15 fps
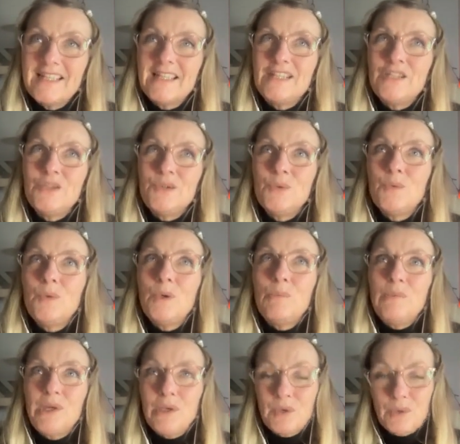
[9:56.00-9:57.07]
You were
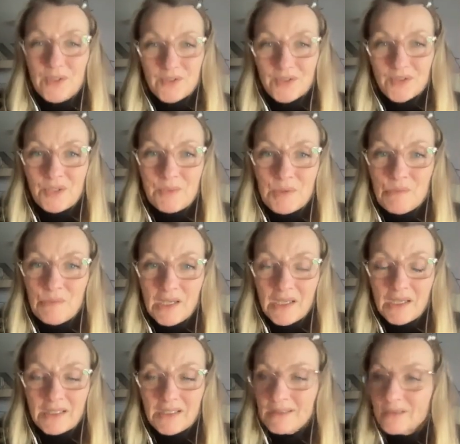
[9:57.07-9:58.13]
built as a human
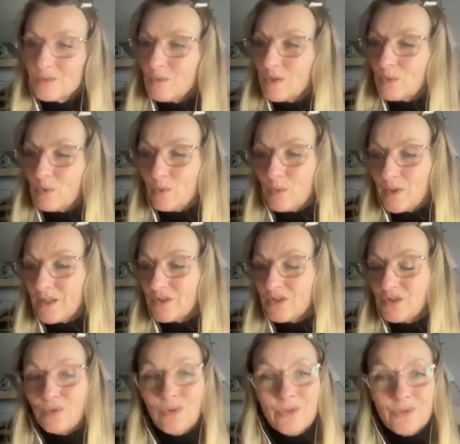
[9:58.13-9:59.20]
being, as we all were,
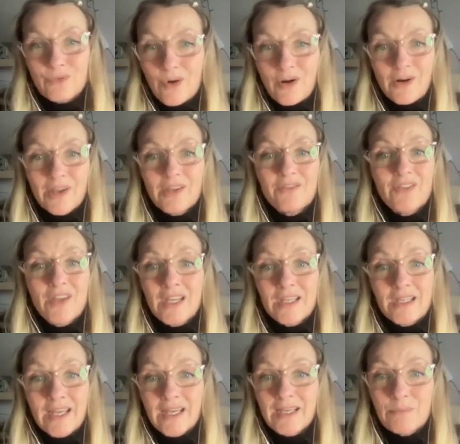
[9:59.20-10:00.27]
to thrive
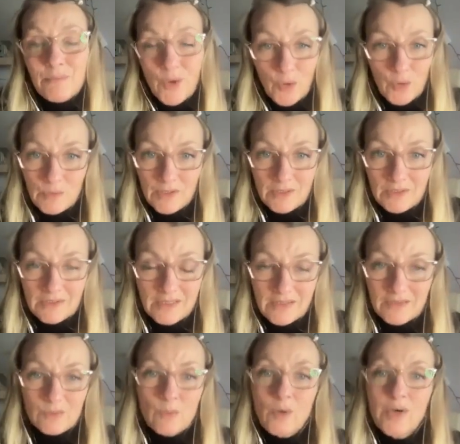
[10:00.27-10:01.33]
in a moment.
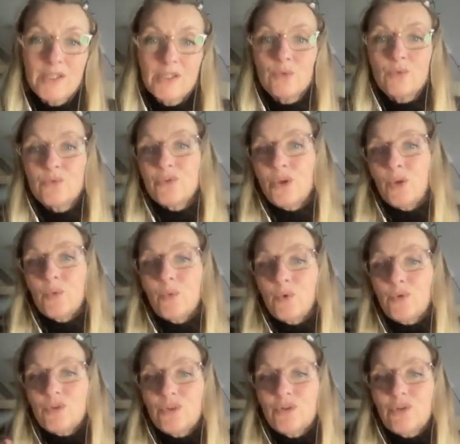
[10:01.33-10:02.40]
It's why you'll know what to